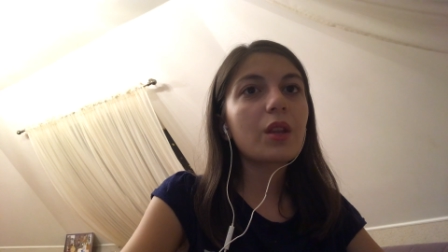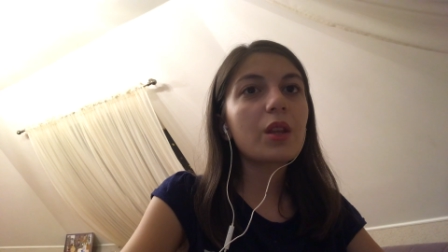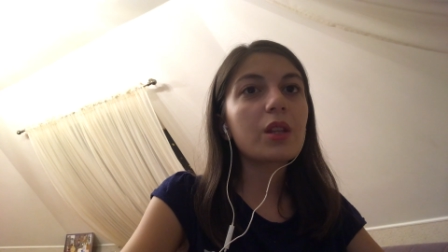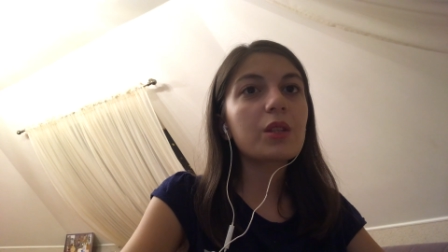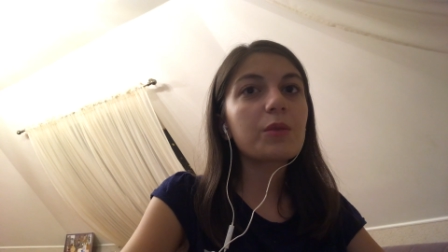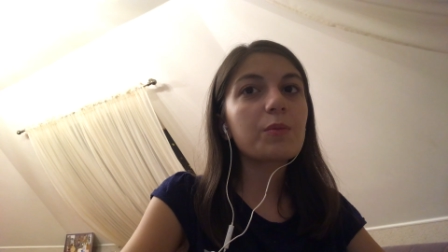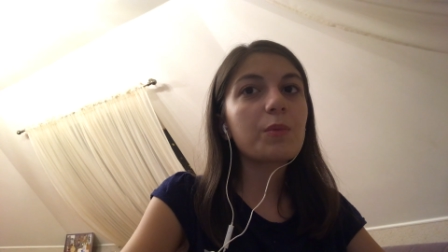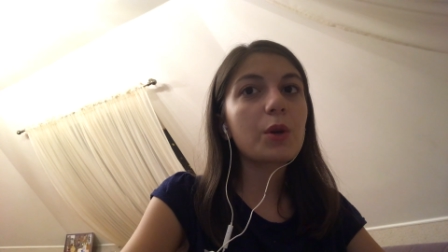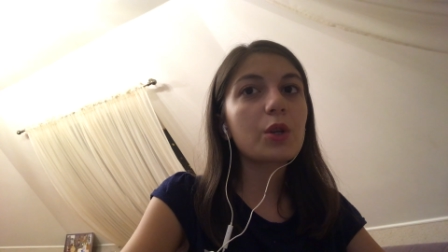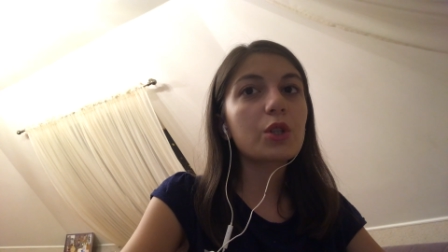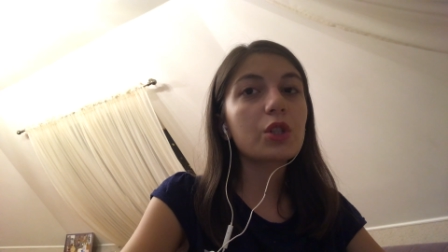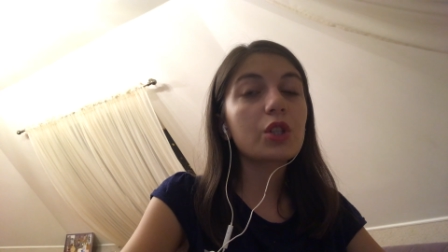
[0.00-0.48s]

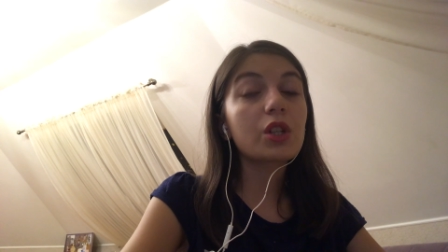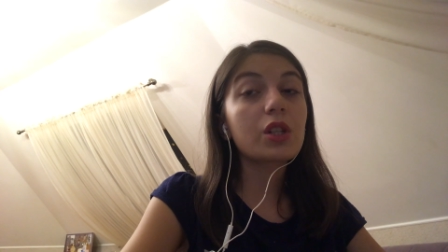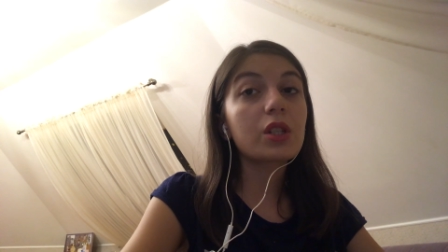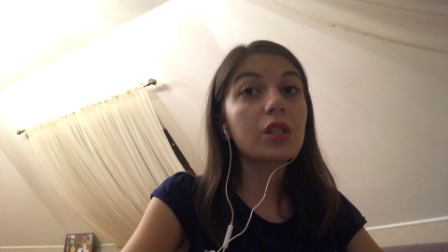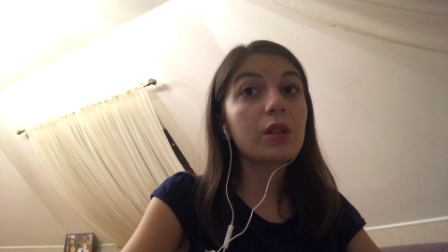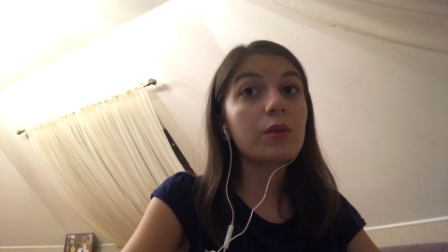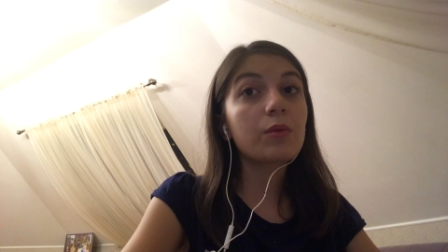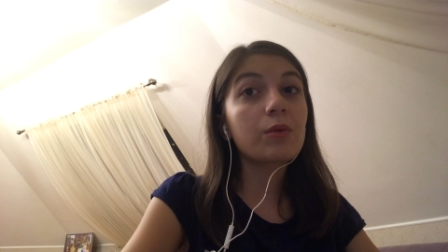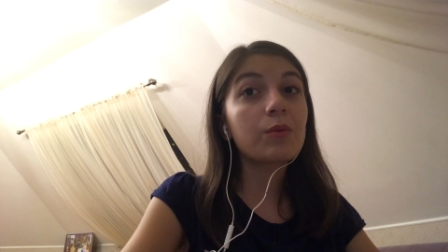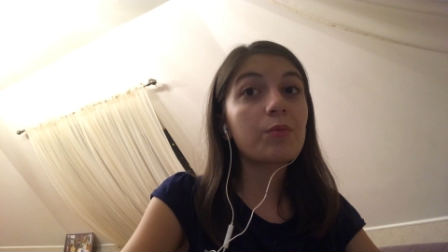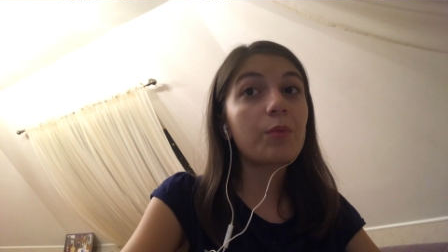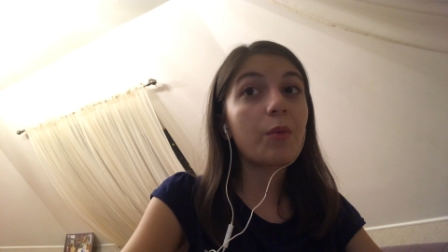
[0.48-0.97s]
especially
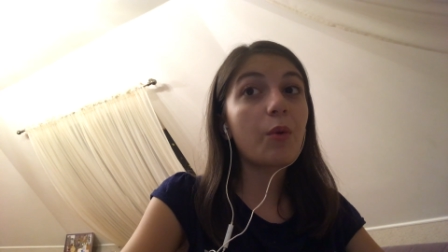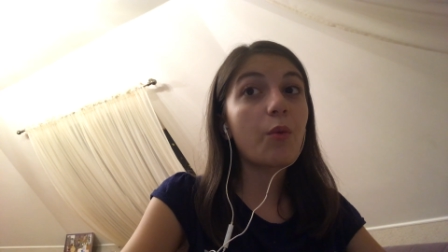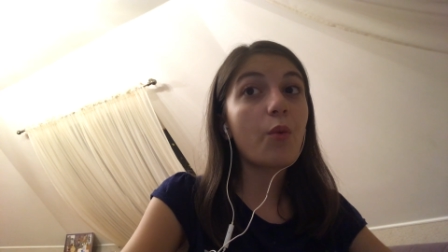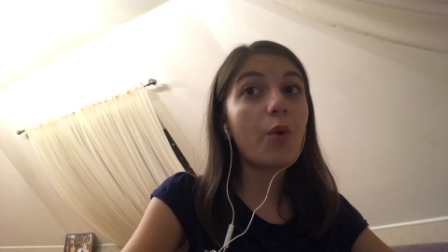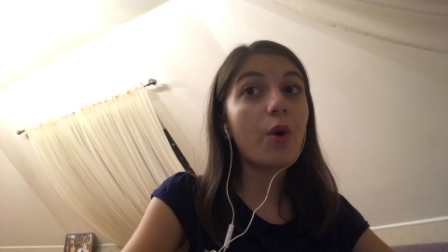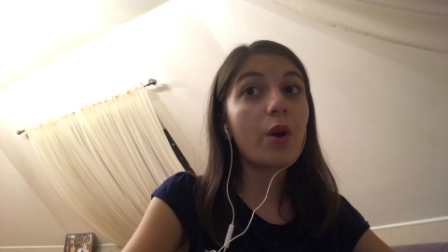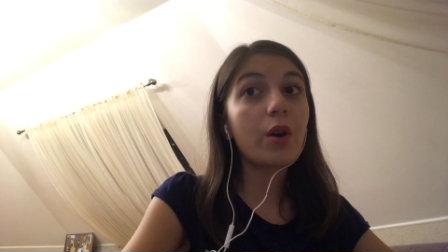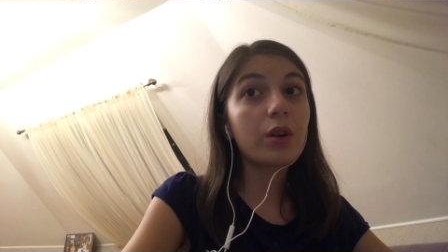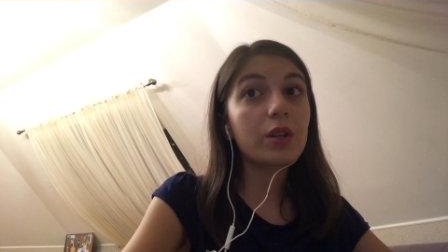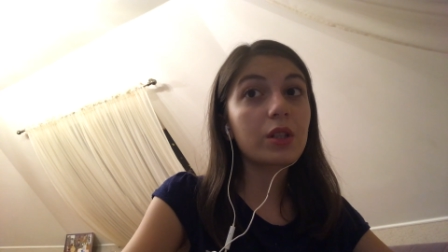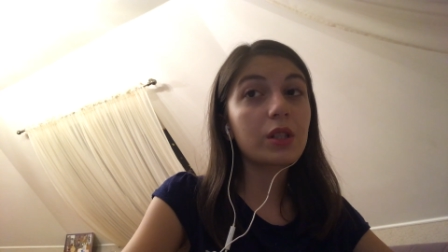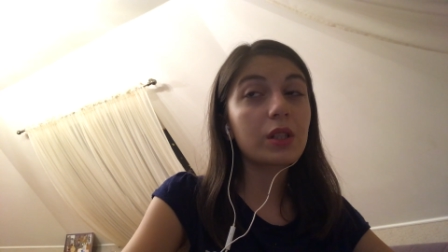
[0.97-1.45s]
since my
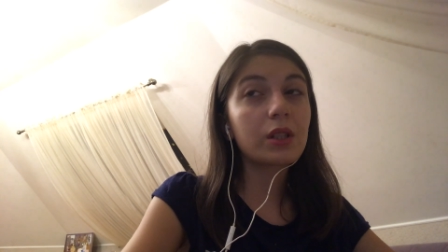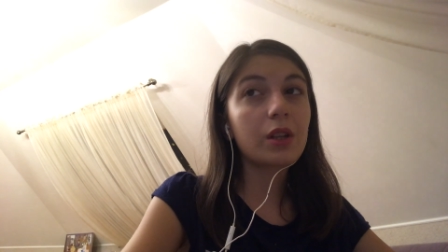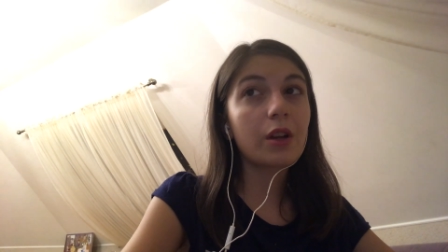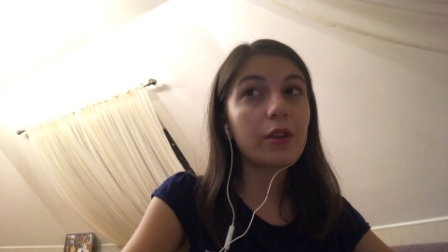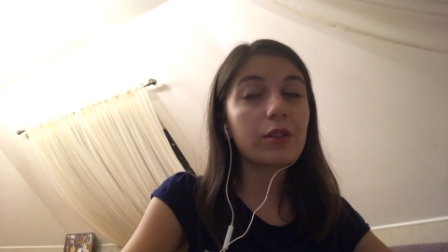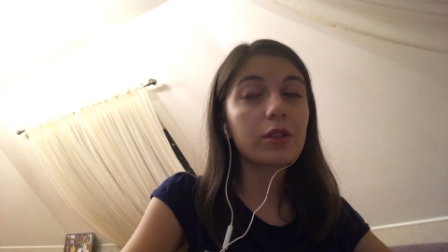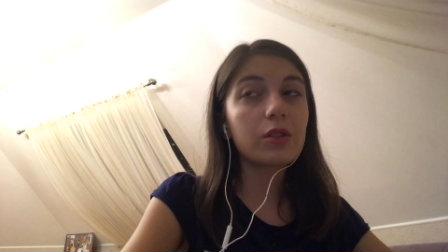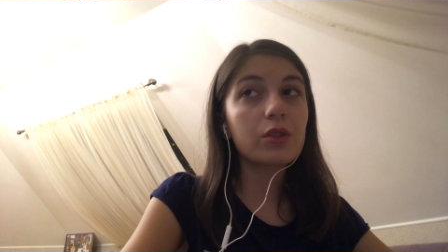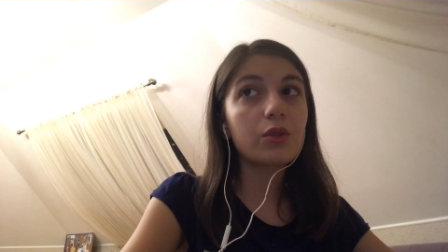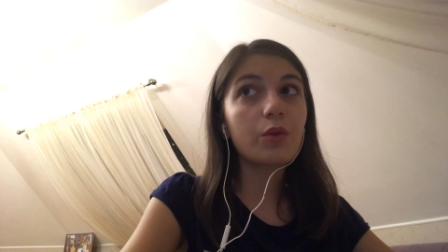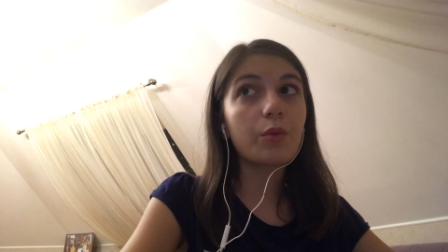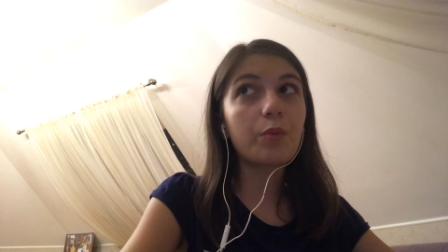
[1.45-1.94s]
work
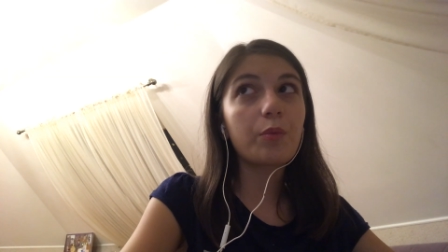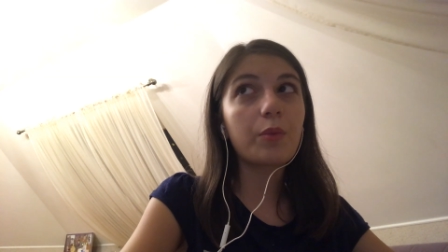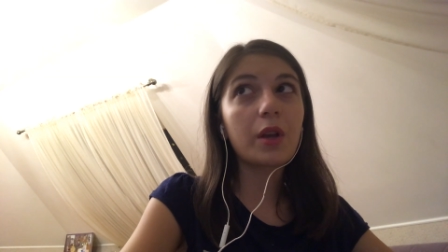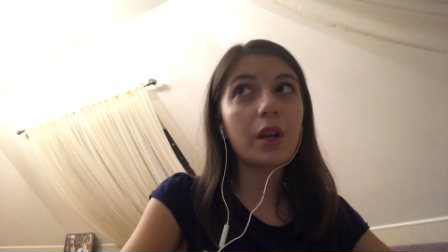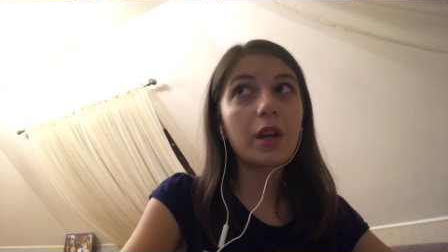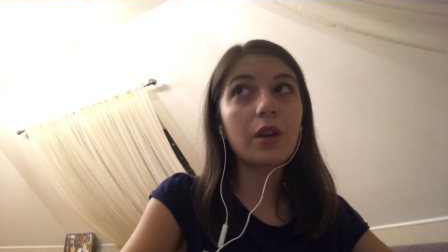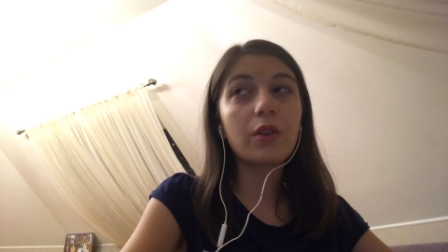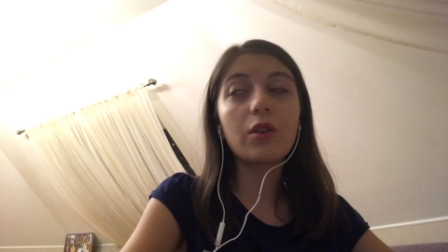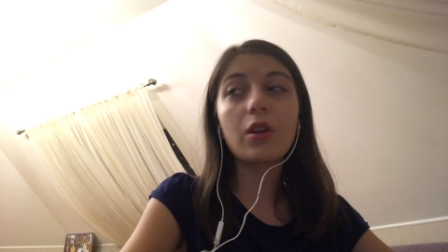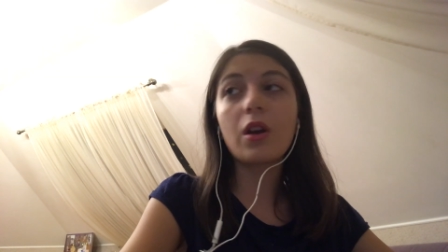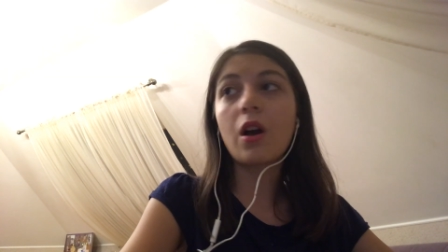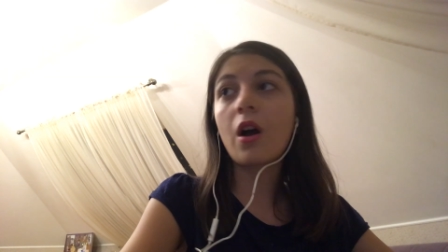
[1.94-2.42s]
started to
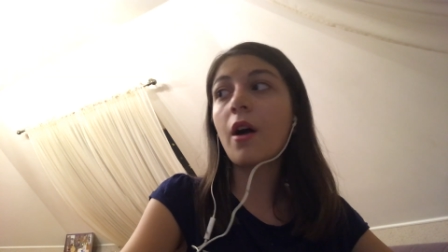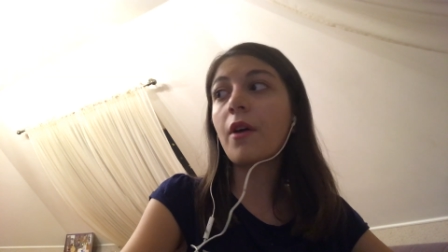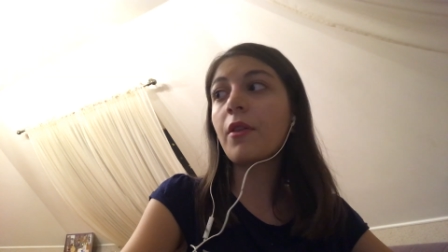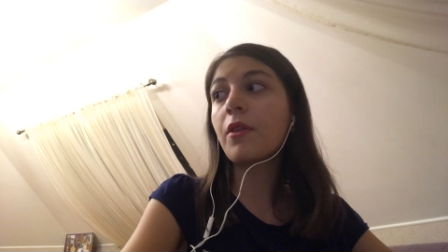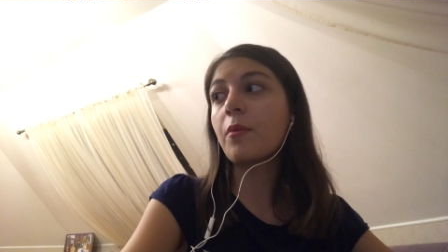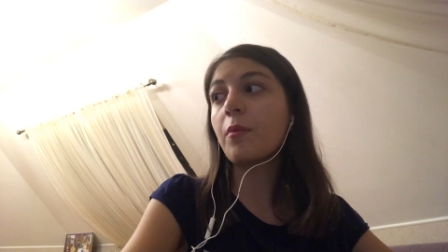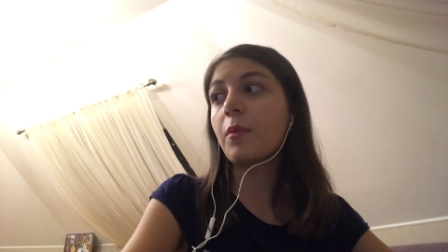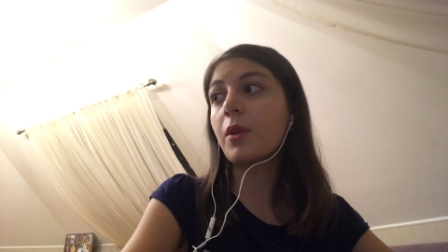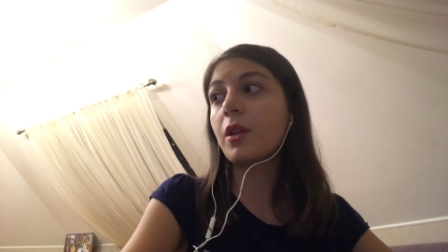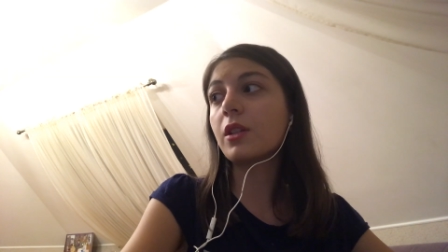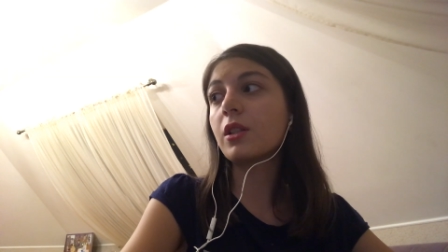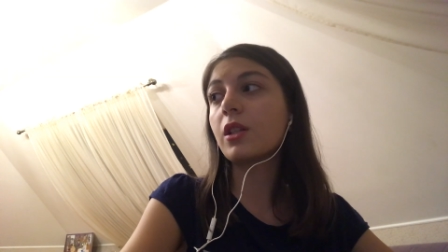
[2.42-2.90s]
appear in
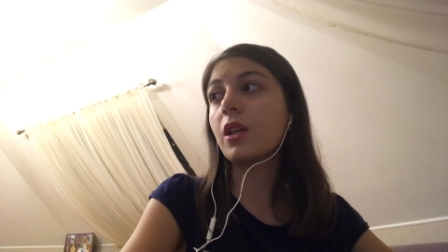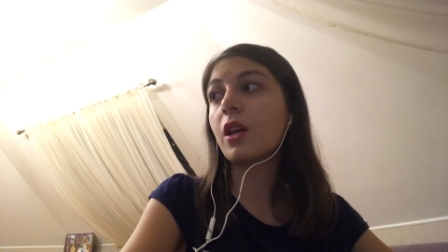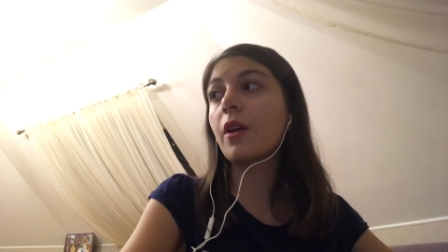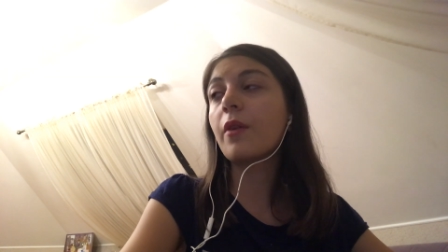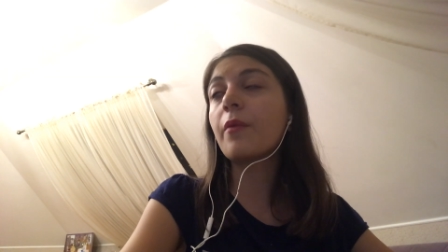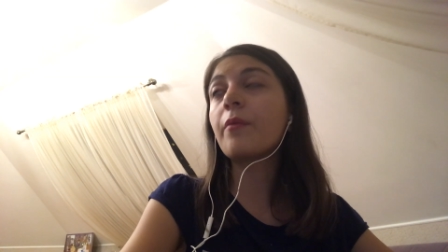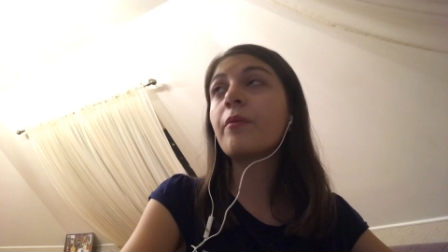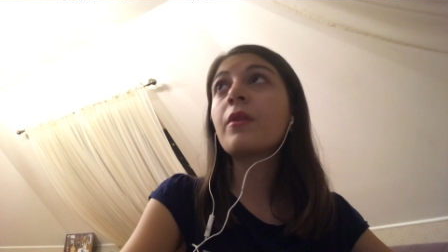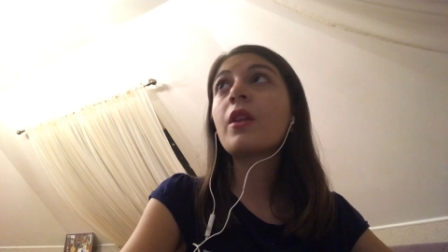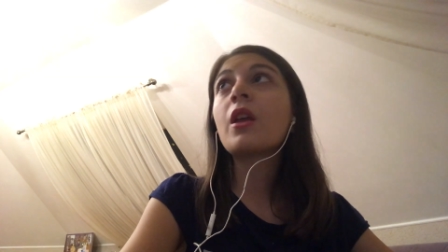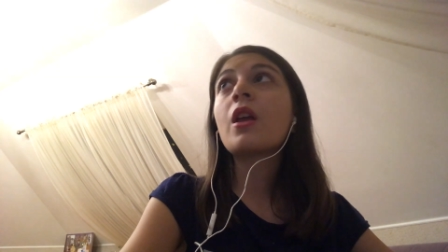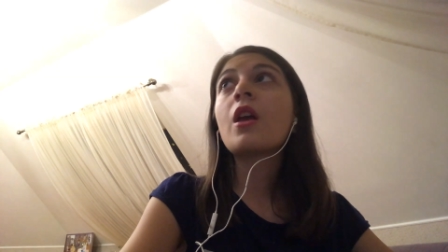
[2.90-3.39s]
other
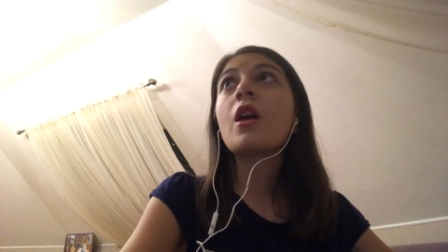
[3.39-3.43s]
media.